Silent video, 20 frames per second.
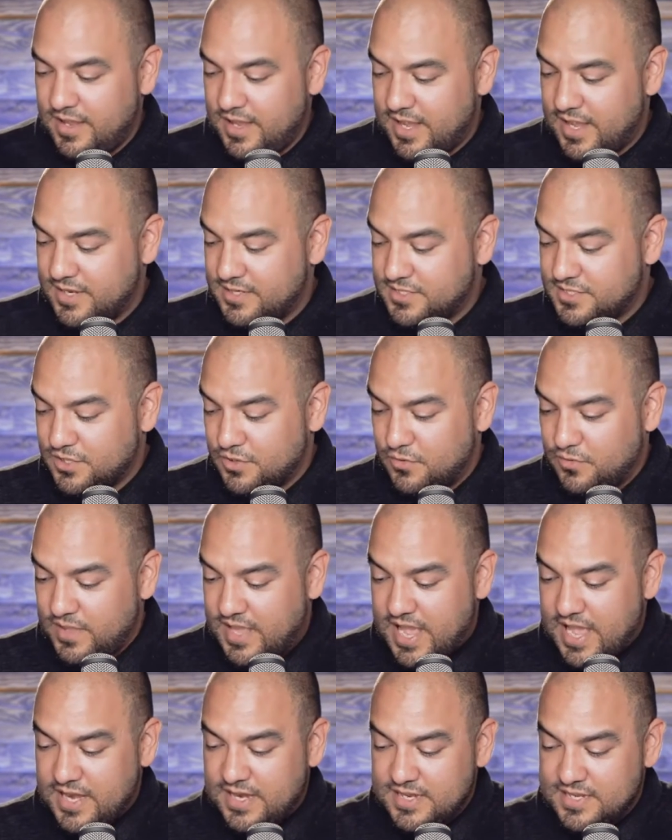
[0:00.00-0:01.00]
And so
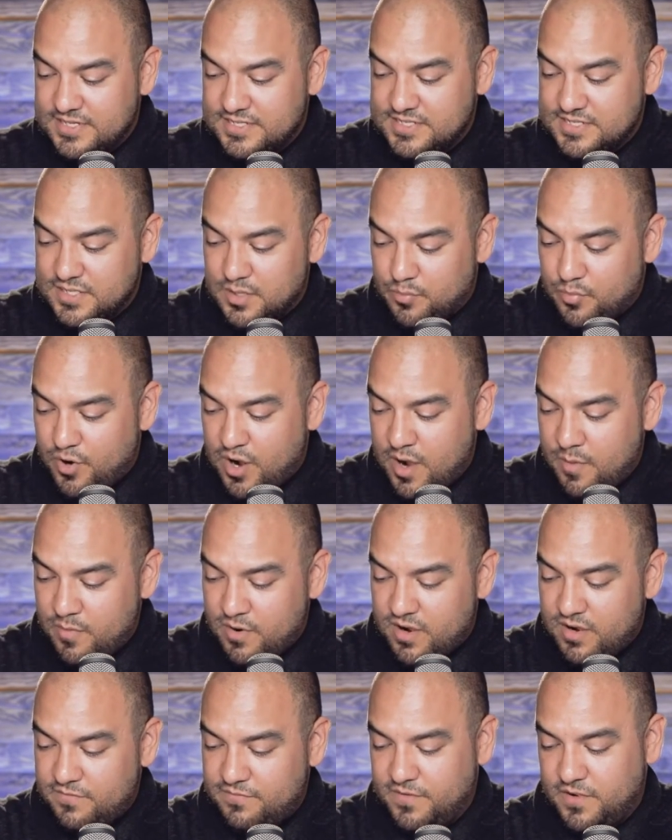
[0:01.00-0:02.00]
that is the
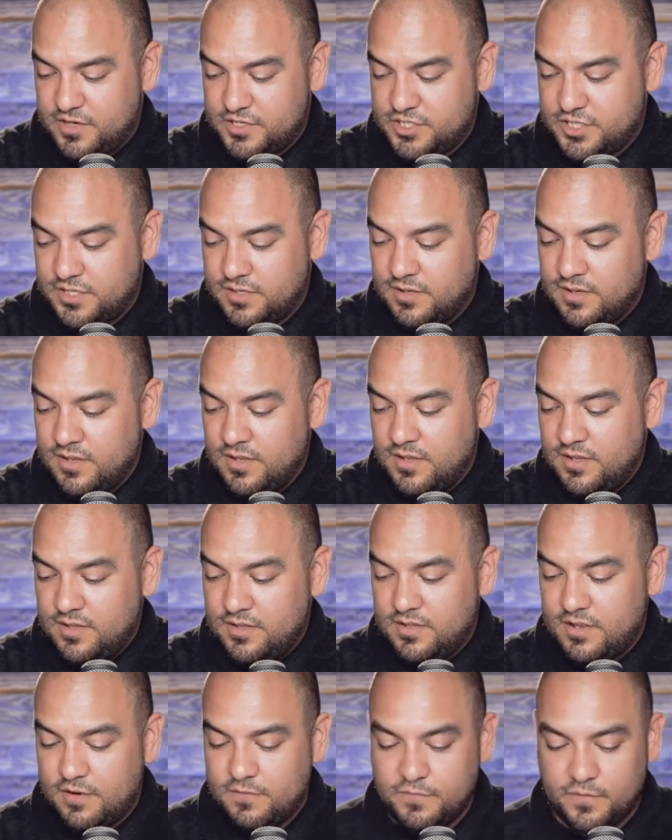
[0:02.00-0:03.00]
primary function
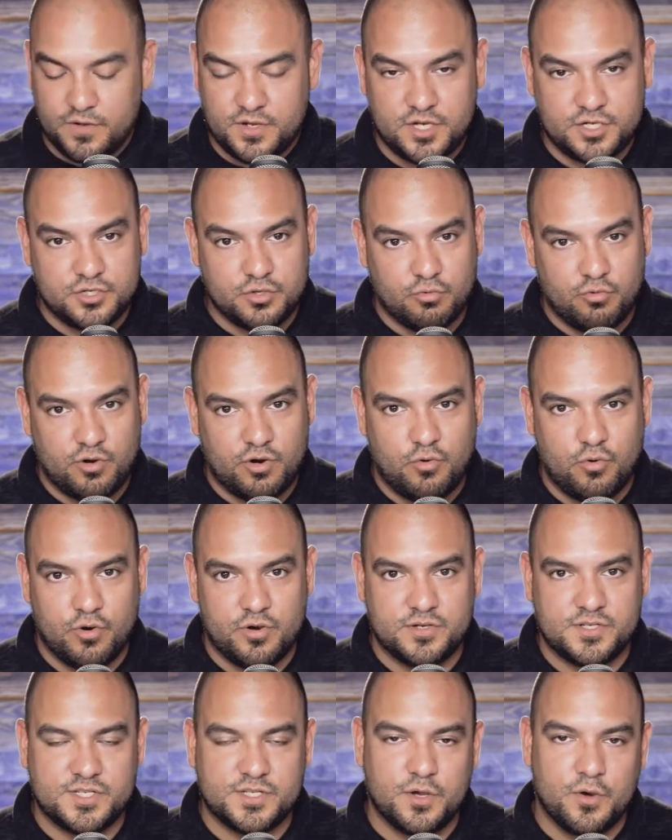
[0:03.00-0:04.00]
there for digital
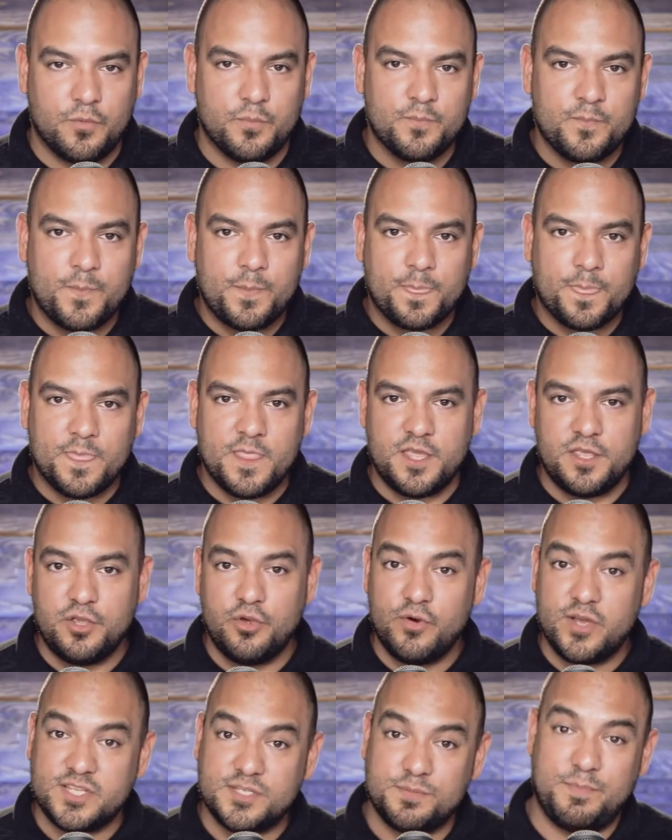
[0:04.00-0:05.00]
recorders. So
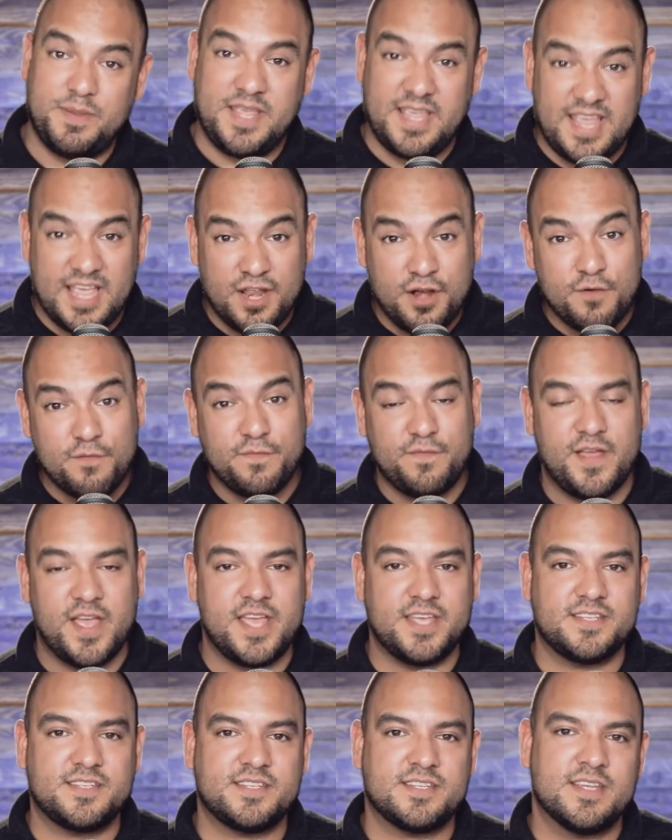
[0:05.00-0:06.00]
the USB
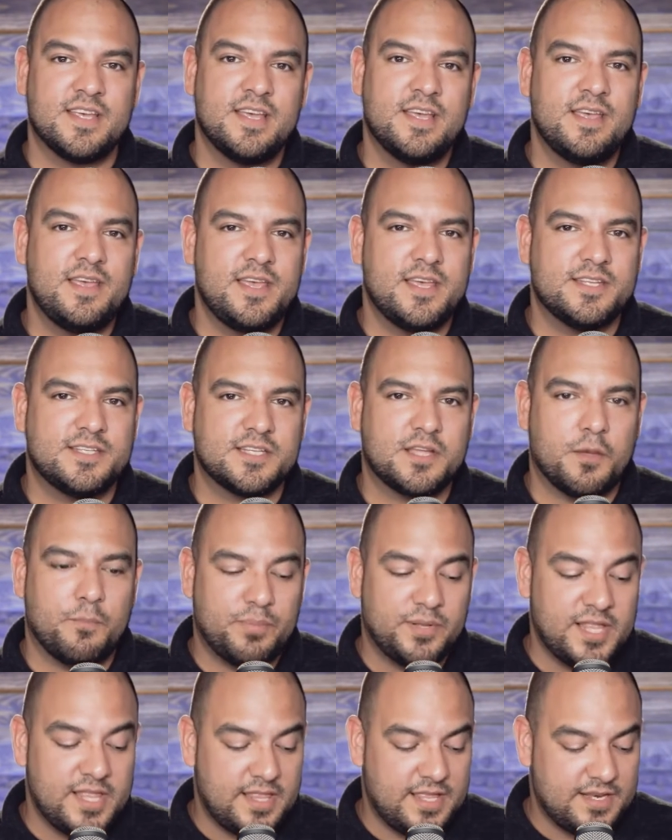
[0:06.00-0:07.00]
interface is a
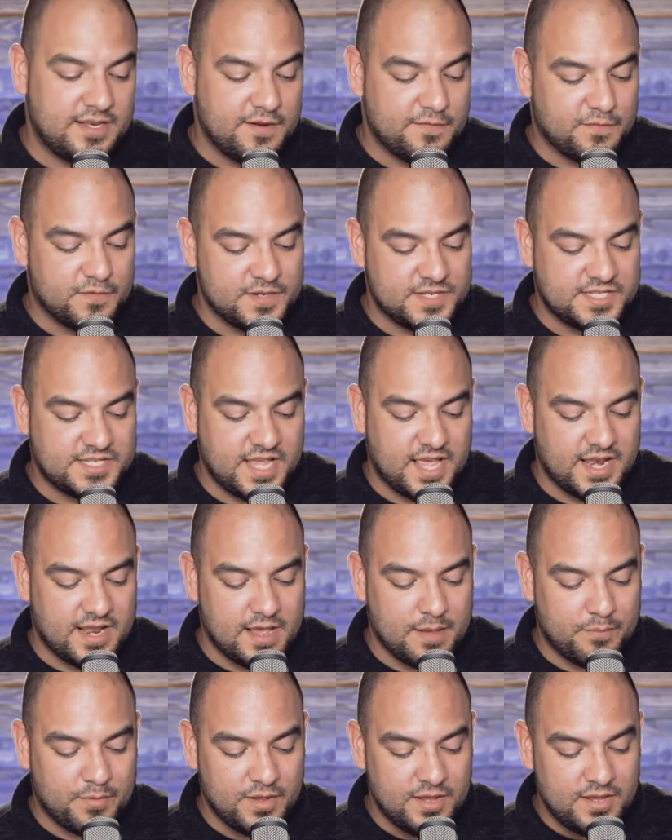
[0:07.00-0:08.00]
completely different
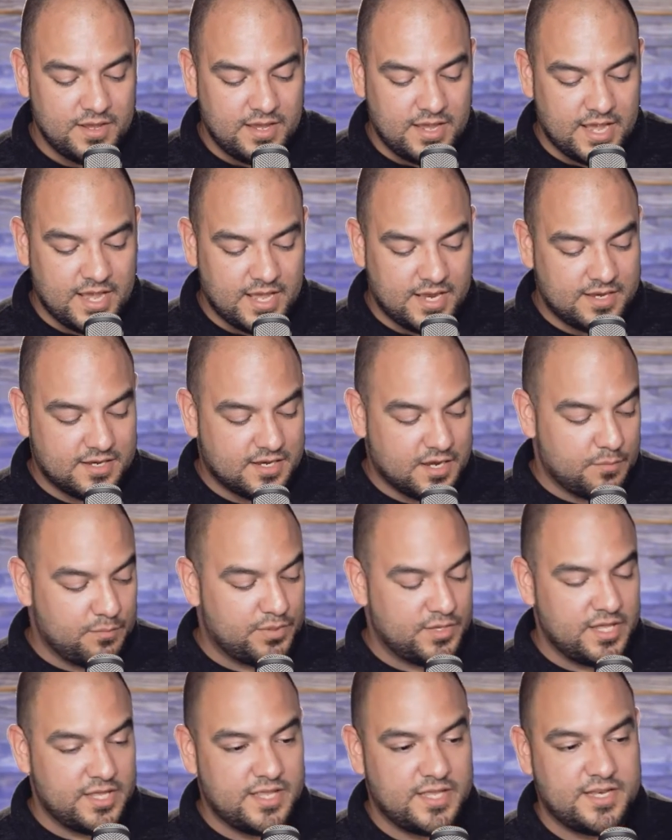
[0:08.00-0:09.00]
setup and
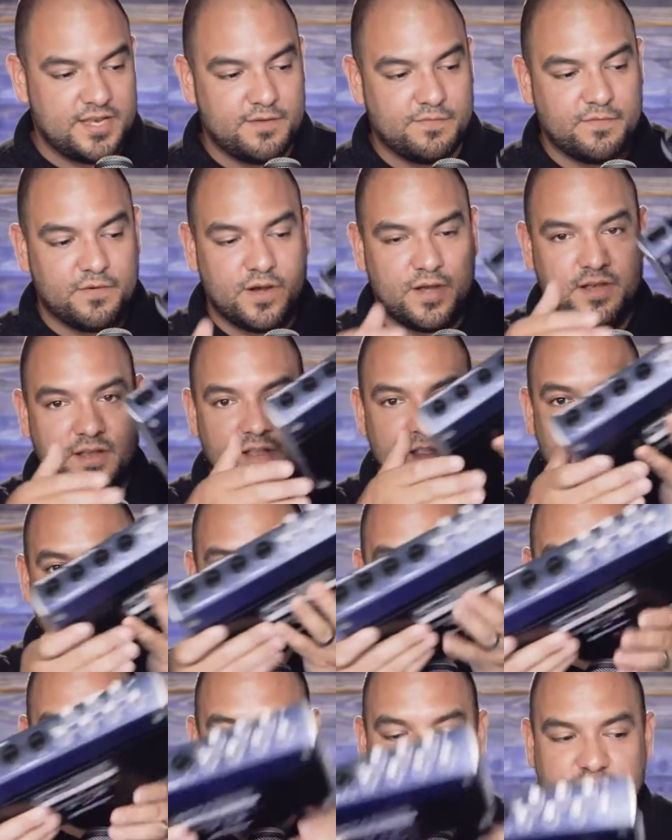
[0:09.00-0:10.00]
completely different
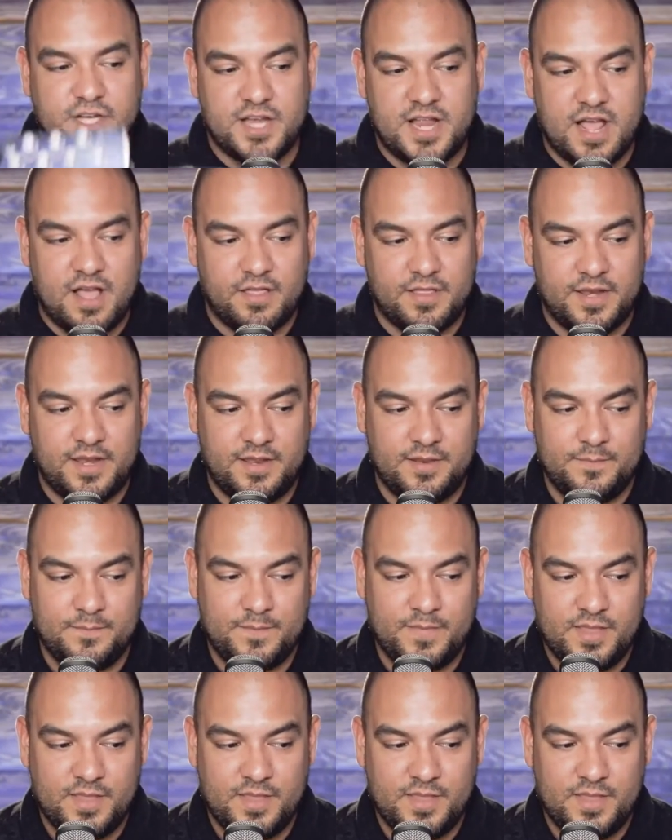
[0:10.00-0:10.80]
functionality.